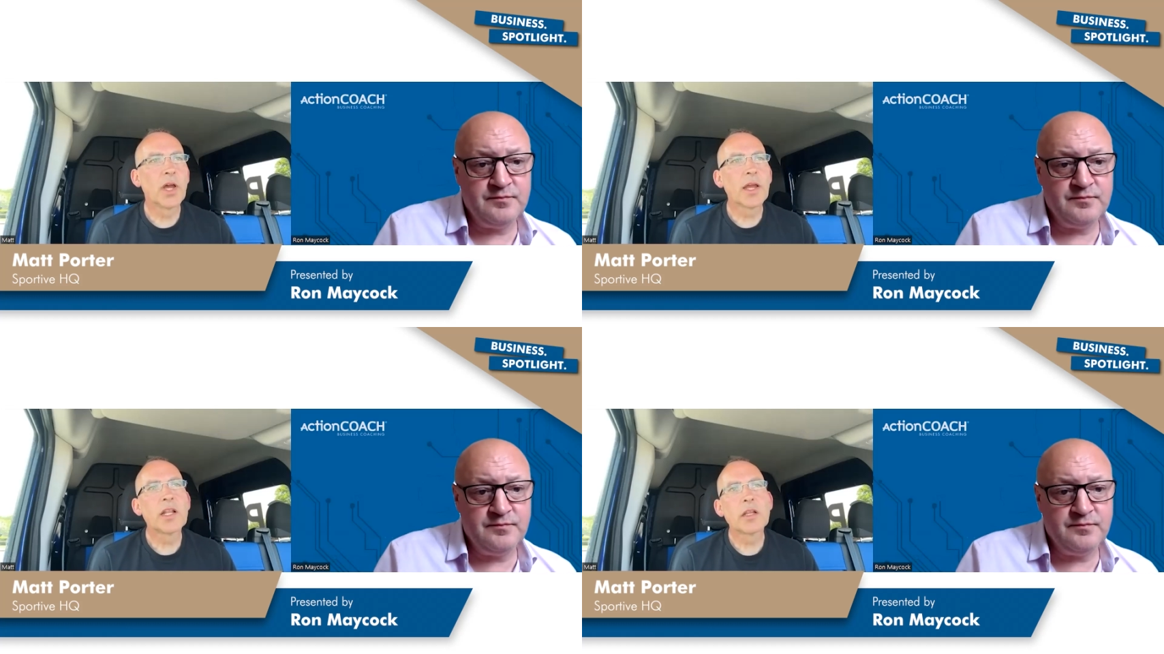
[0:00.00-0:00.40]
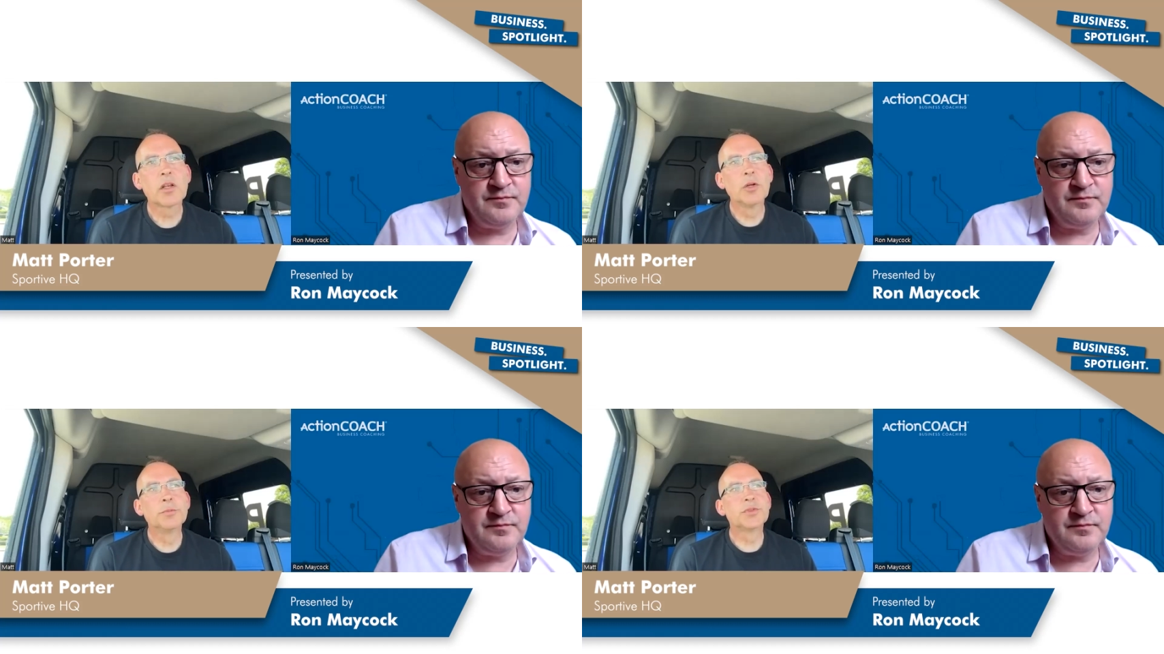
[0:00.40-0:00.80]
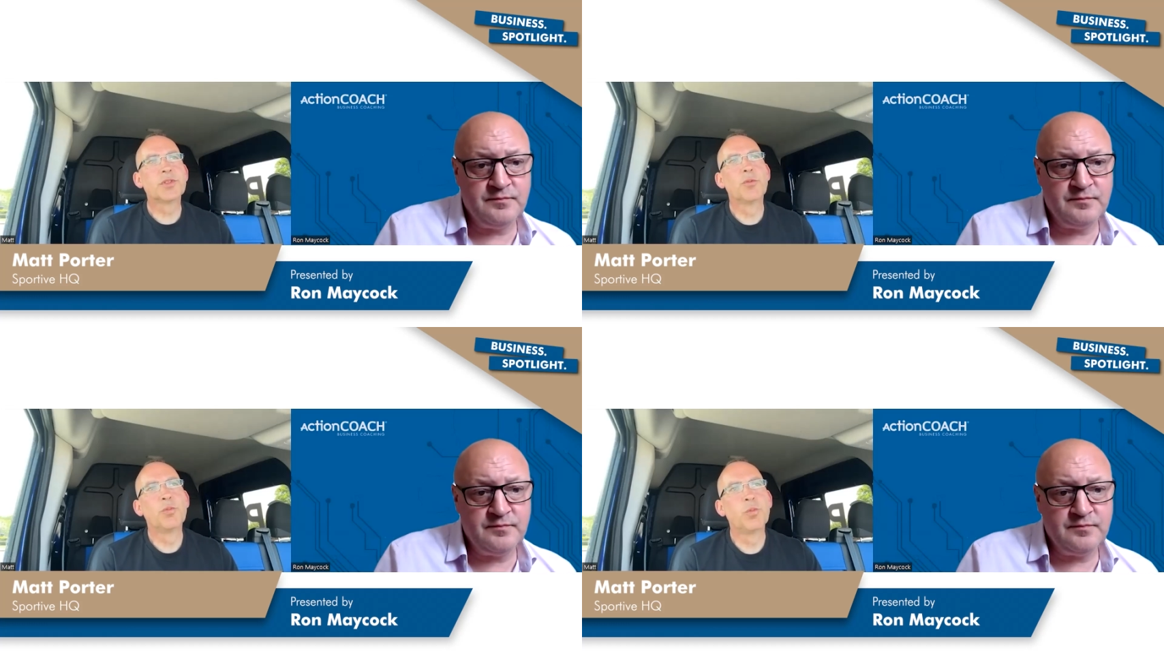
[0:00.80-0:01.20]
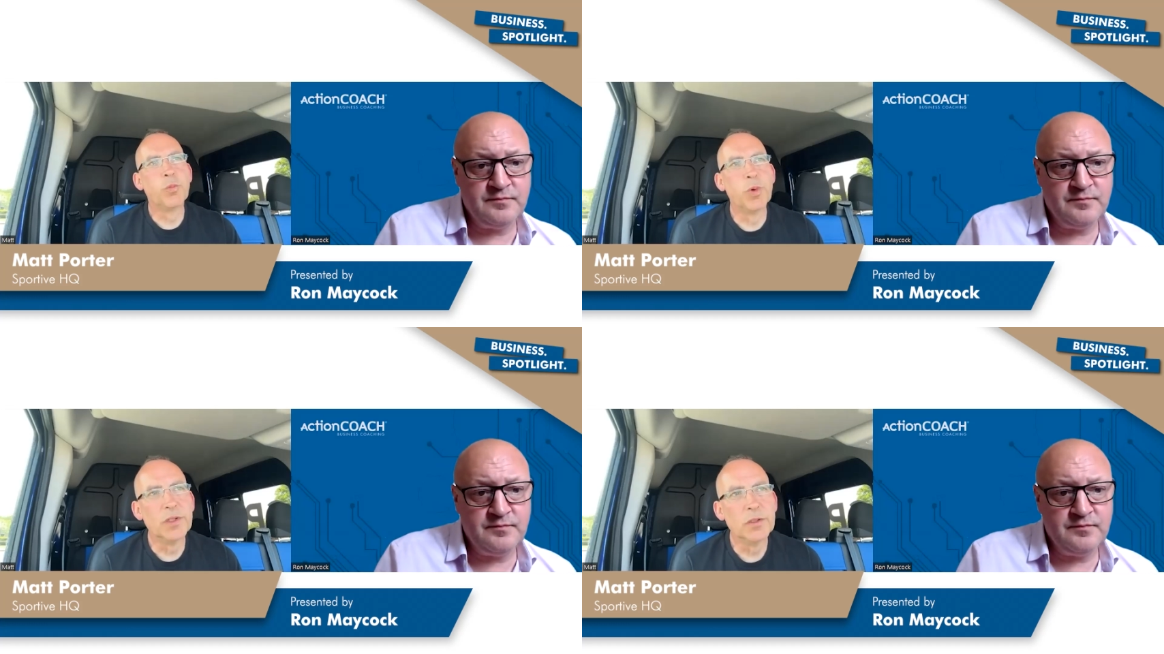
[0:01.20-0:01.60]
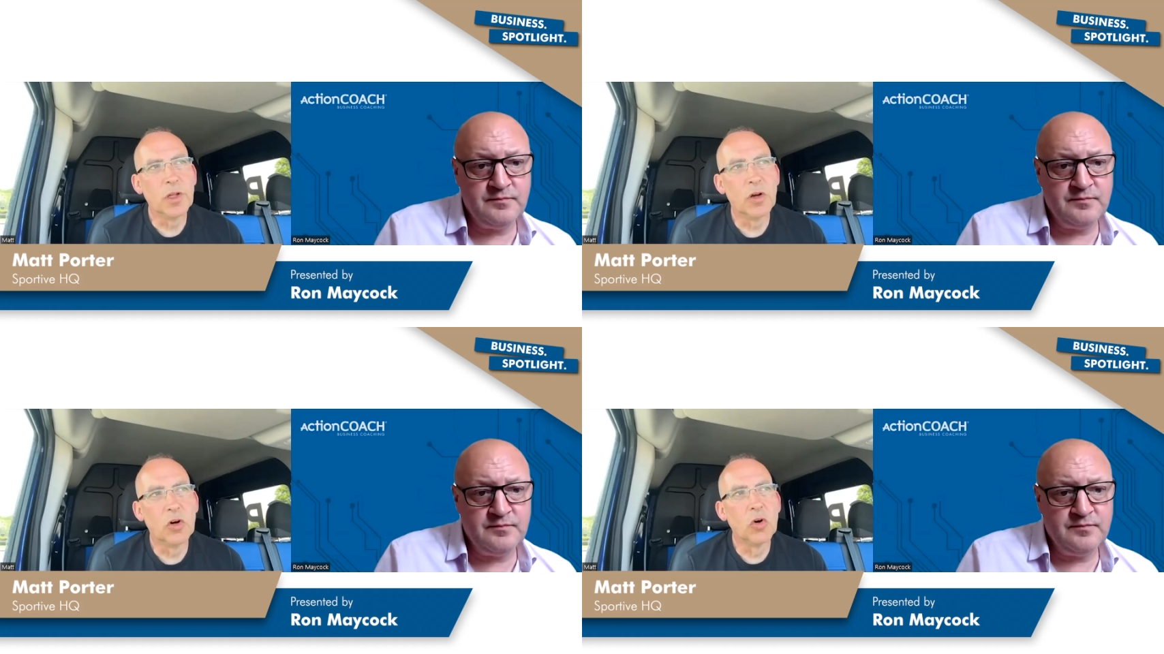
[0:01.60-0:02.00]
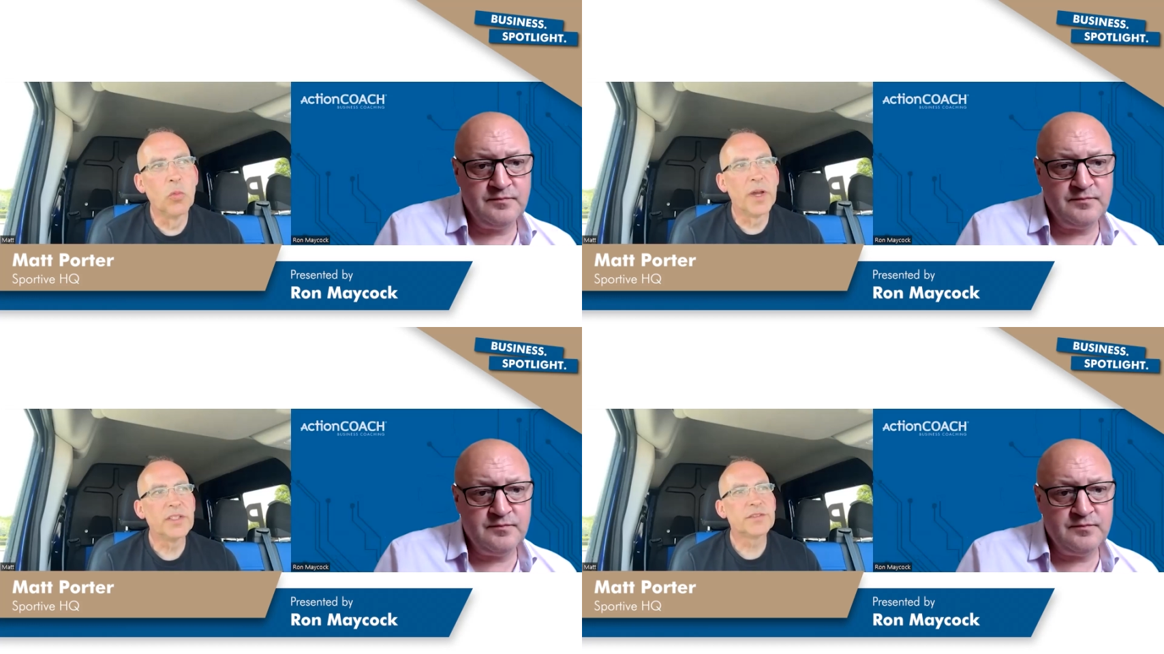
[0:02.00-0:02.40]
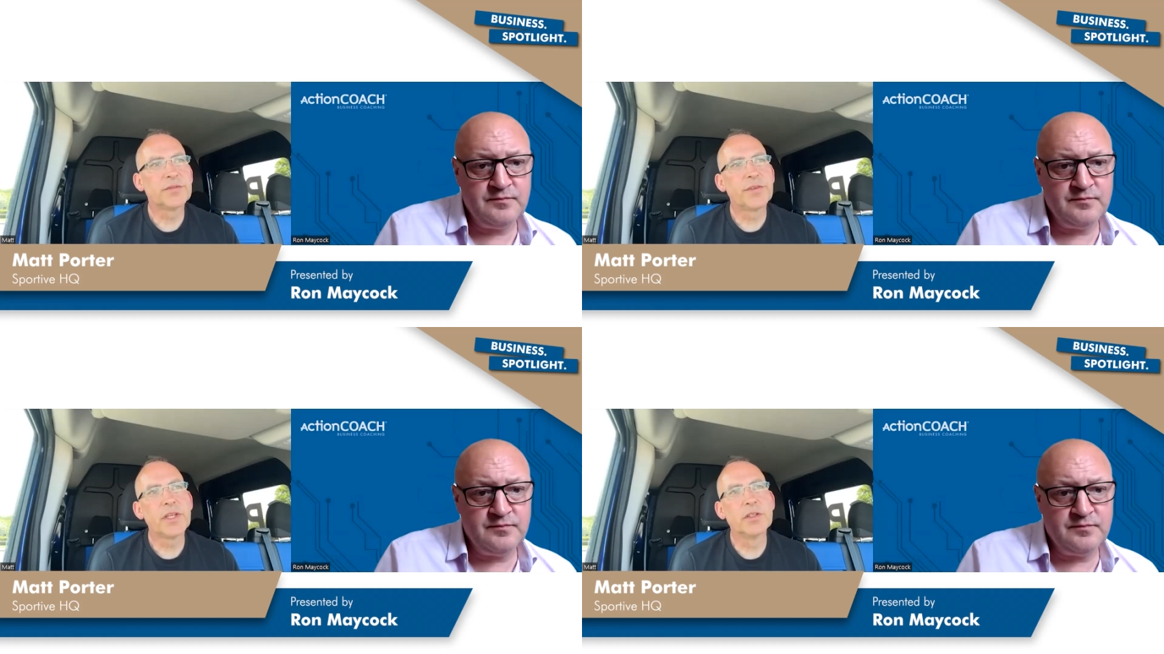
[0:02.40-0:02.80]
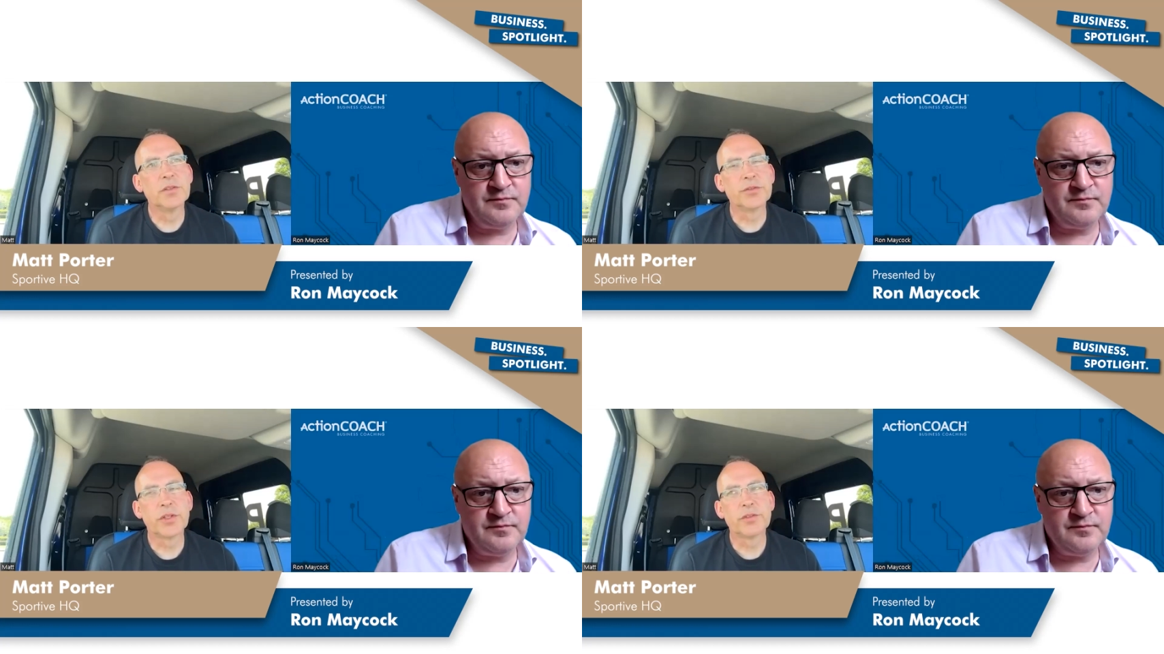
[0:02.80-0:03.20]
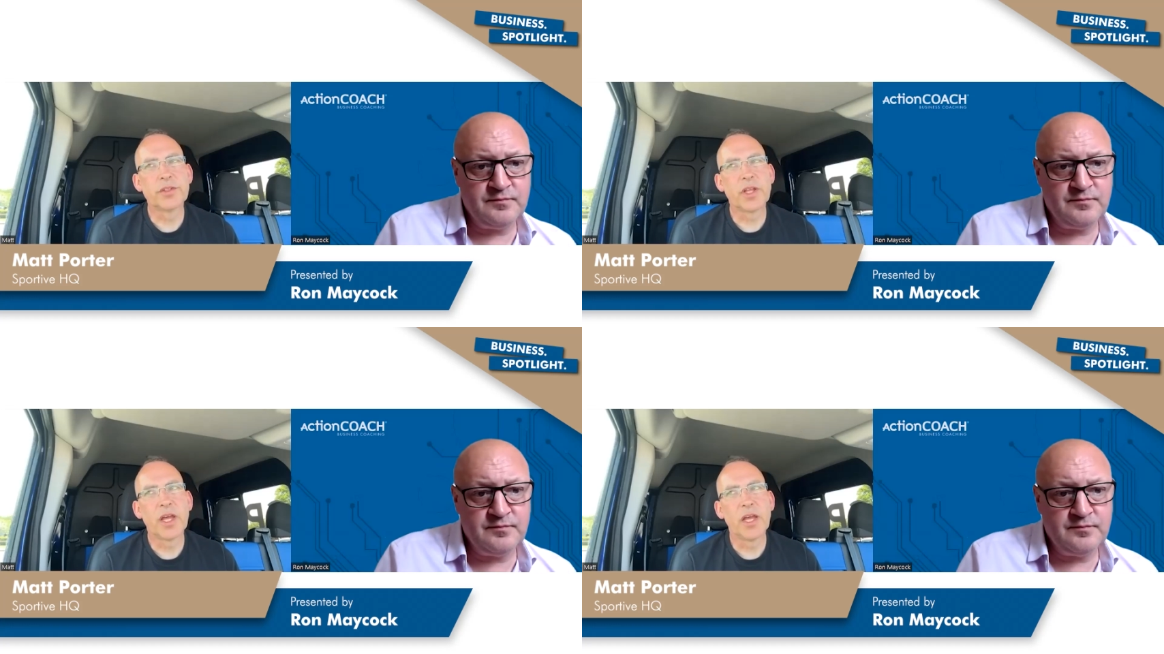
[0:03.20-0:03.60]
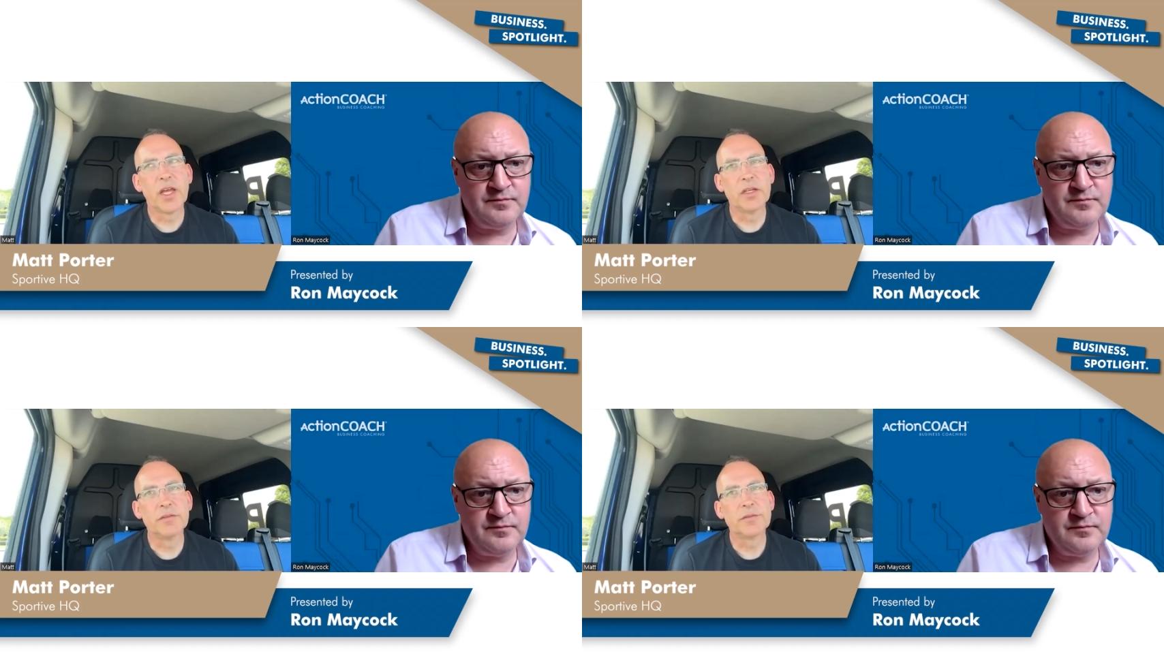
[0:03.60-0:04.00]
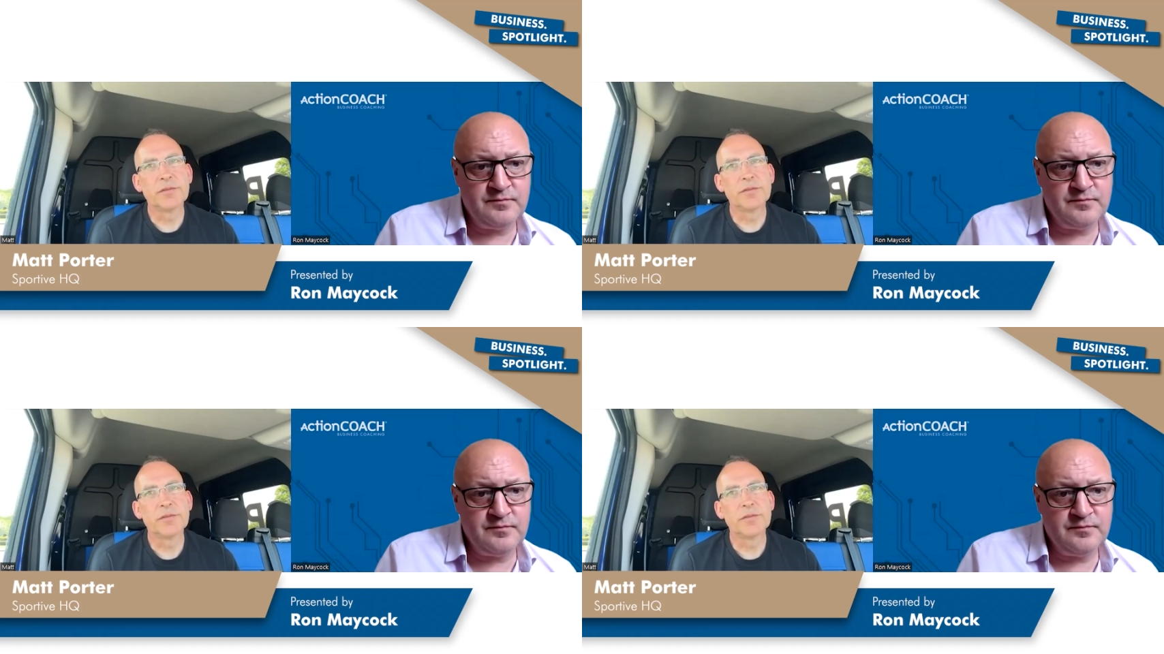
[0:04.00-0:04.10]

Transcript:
Speaker 1: Cycling clubs will always feel that they're